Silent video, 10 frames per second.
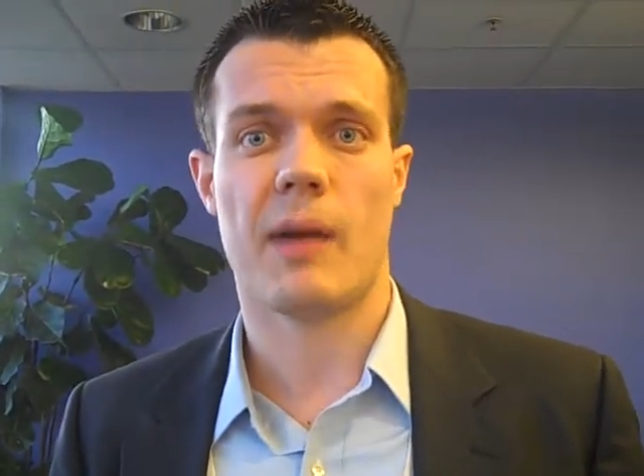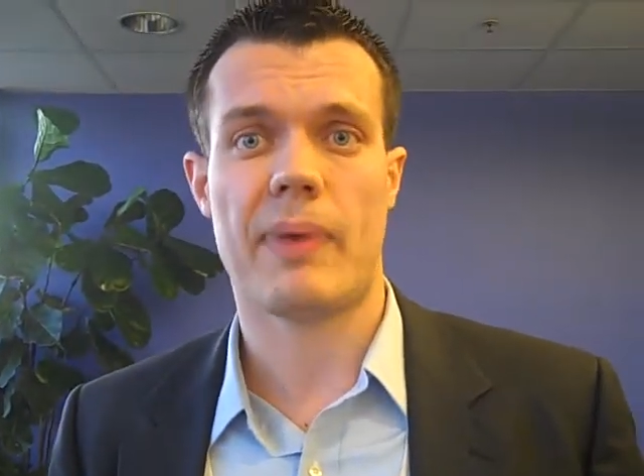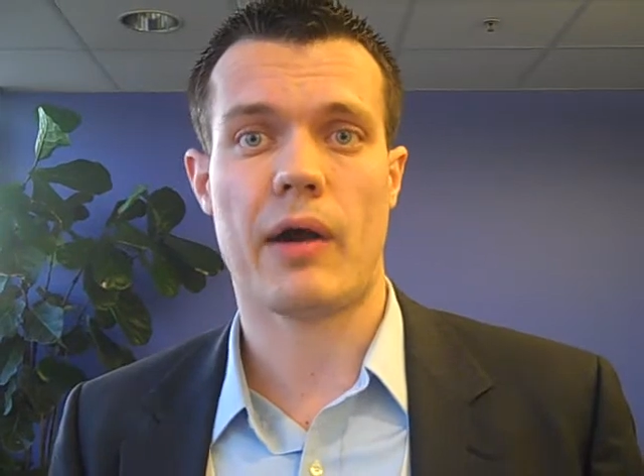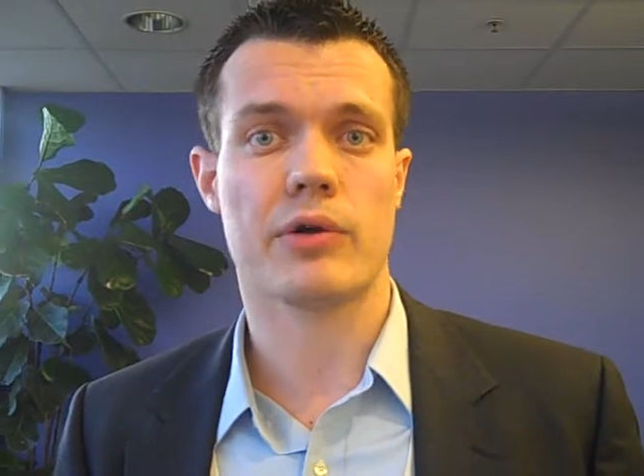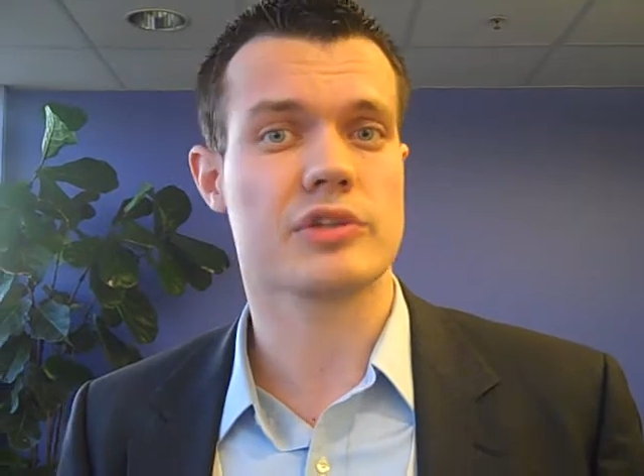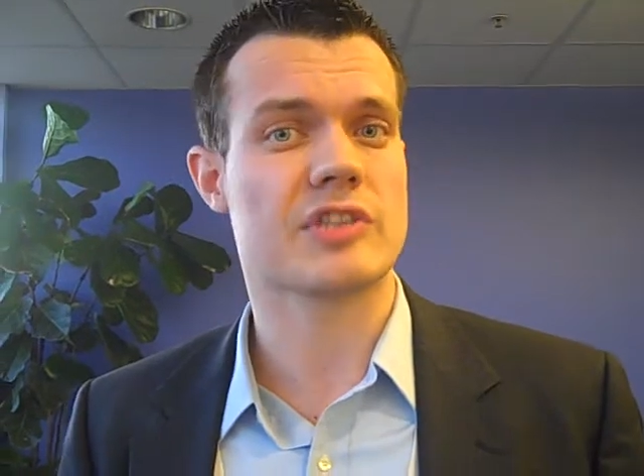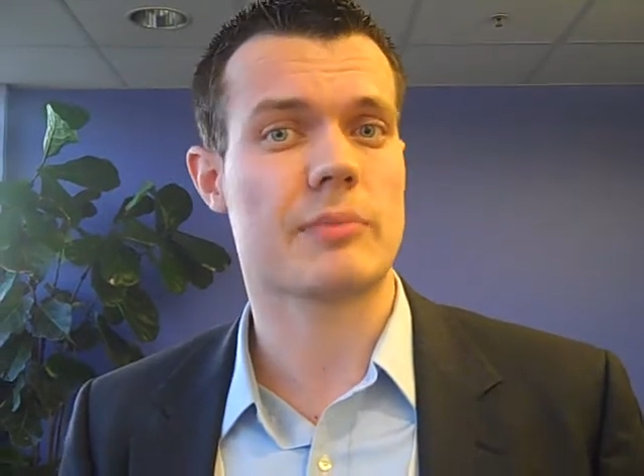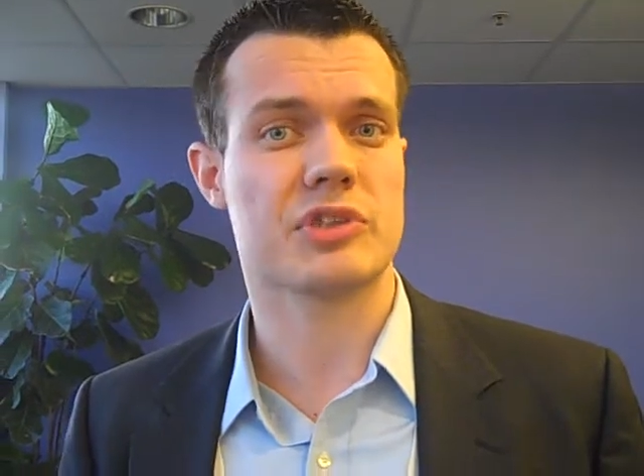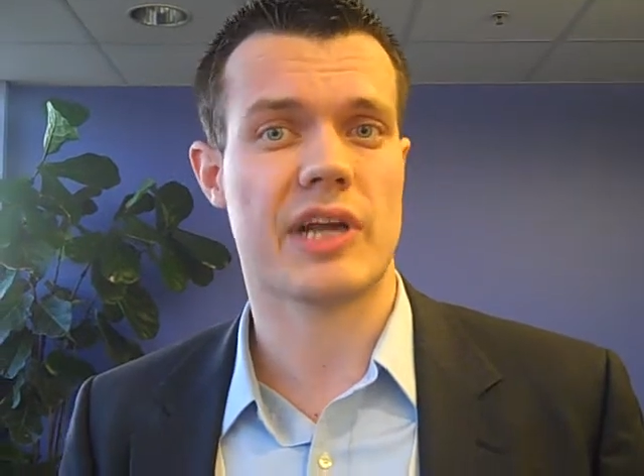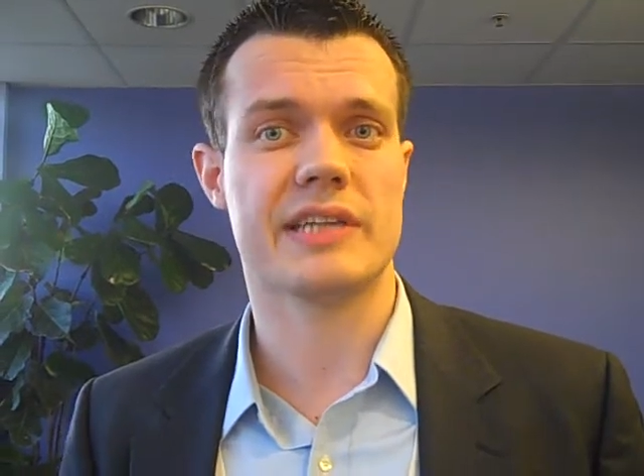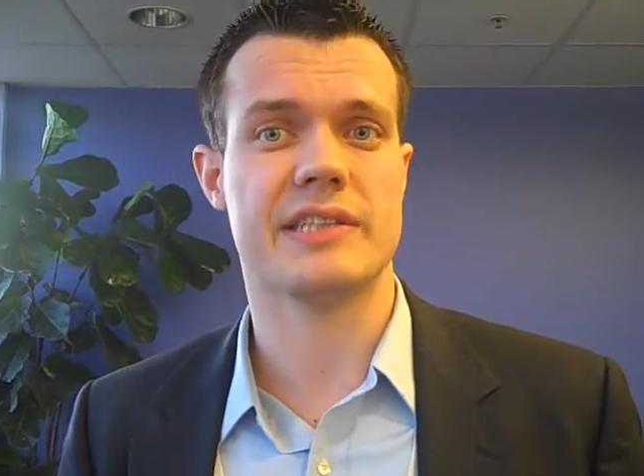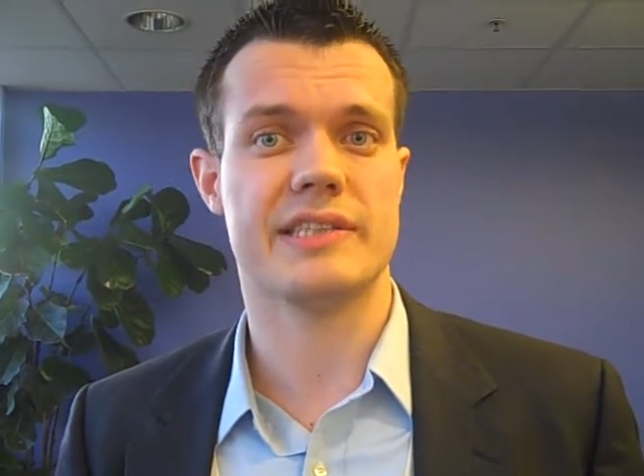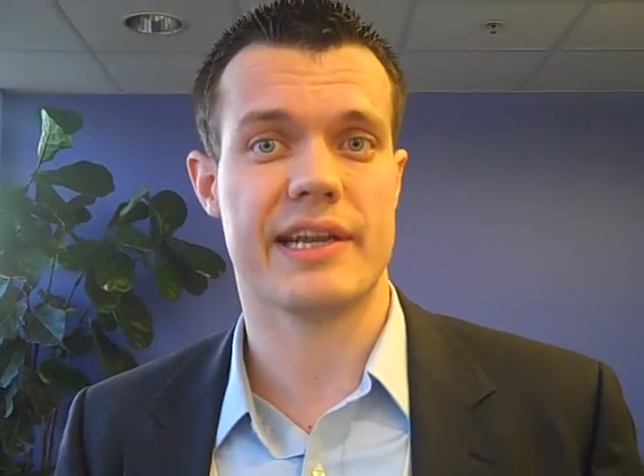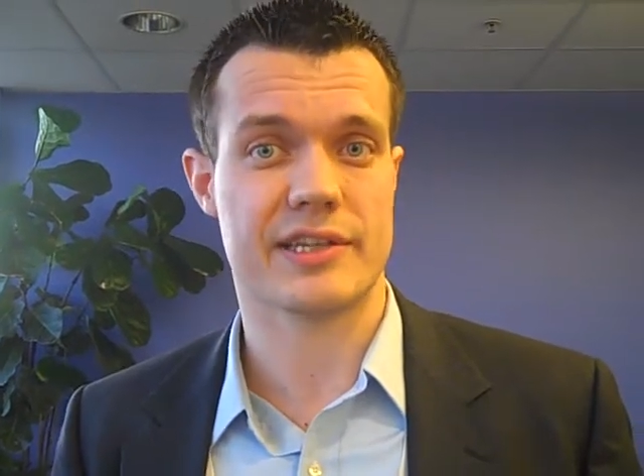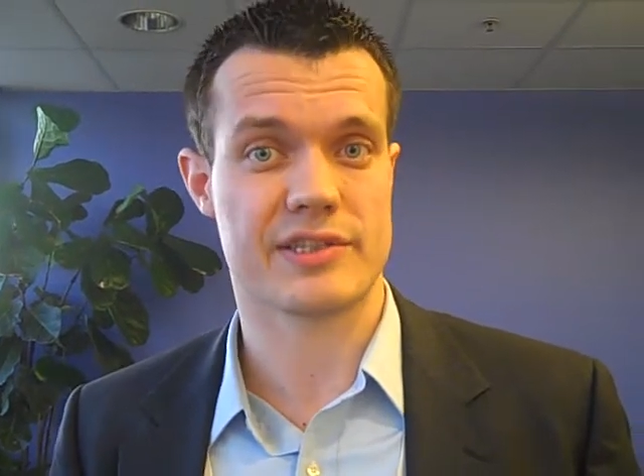power consumption IT
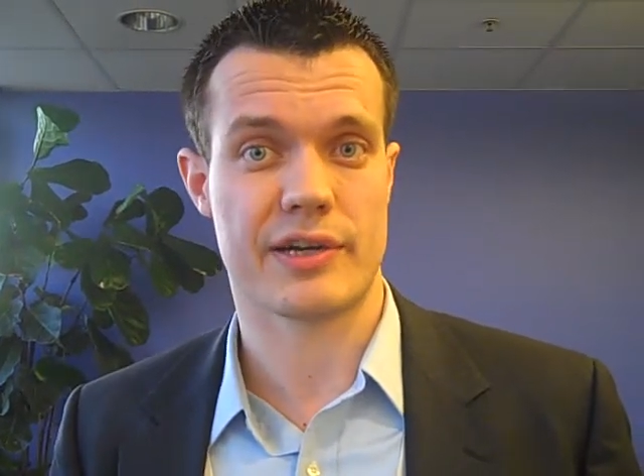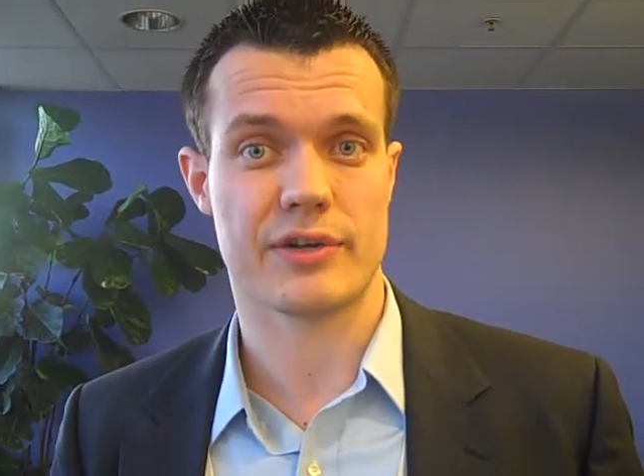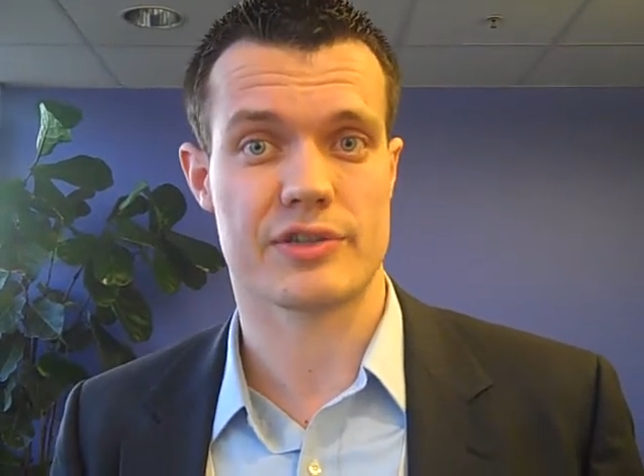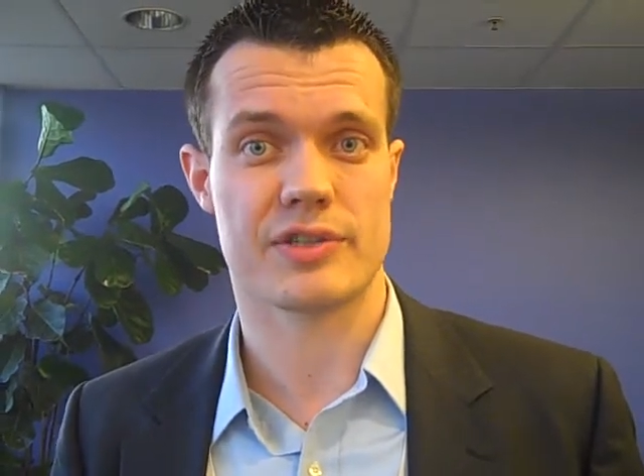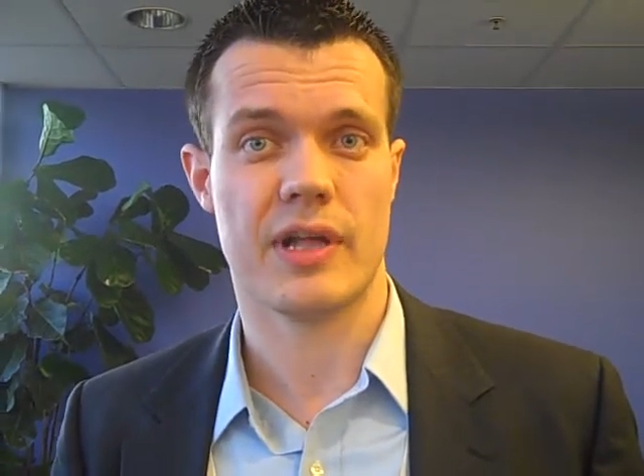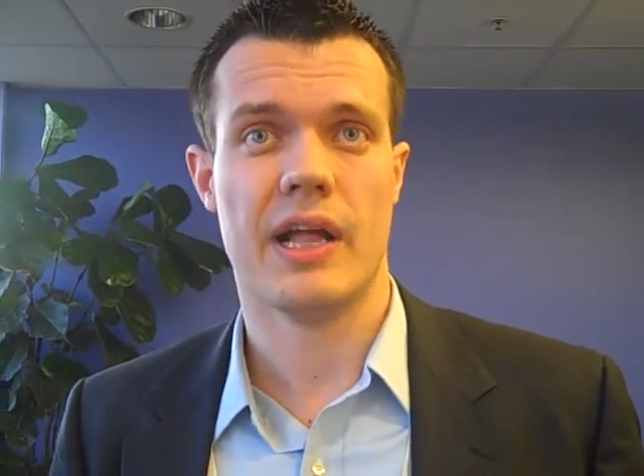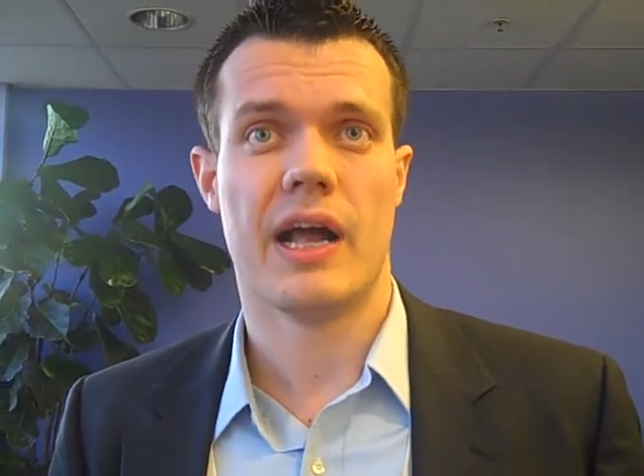data centers.